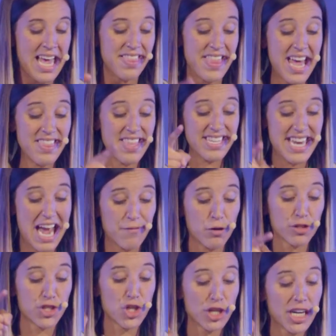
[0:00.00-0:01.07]
Then the devil
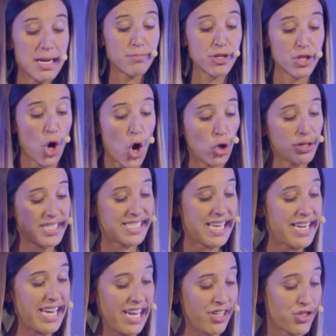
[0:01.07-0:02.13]
took him the holy
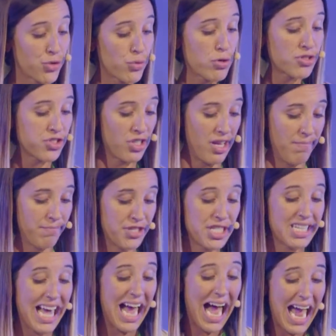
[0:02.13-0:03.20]
city, Jerusalem, to
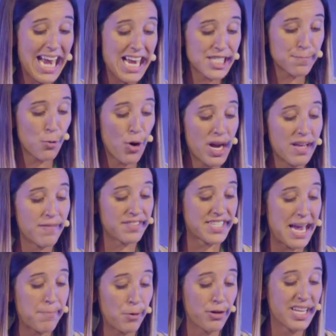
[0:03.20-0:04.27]
the highest point of the
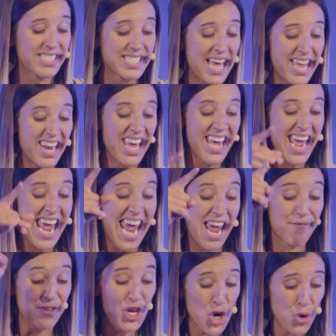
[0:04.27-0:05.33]
temple, and he said, If
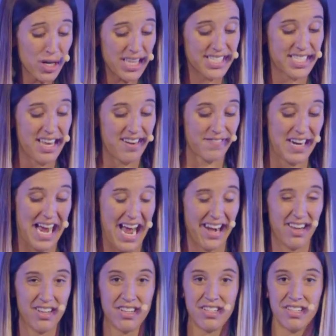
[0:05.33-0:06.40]
you are the Son of God,
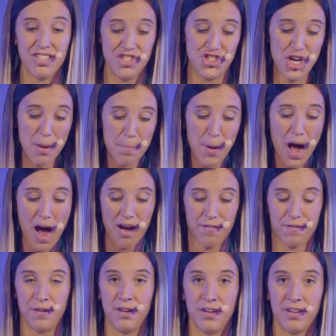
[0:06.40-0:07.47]
jump off.
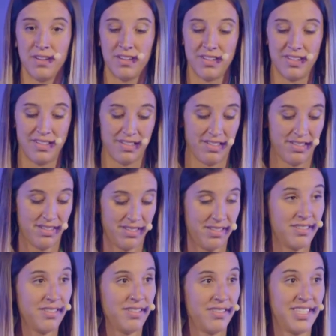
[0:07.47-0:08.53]

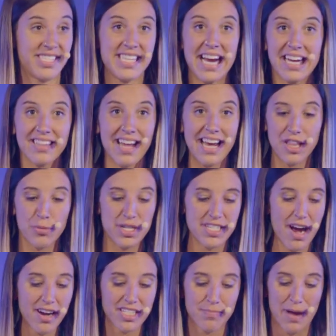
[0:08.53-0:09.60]
The second lie that we
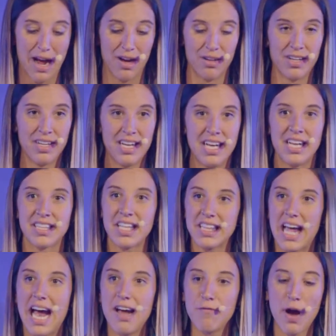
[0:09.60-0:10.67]
talked about, the
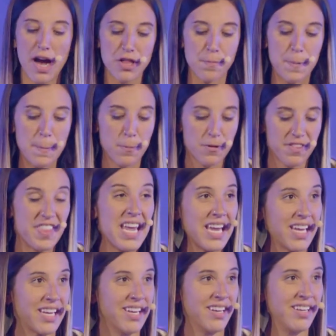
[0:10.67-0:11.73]
lie of what other people
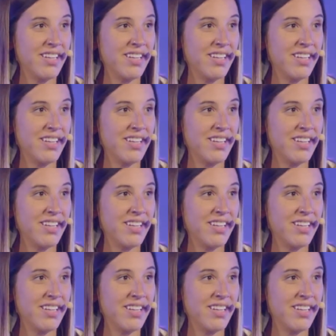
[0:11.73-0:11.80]
think.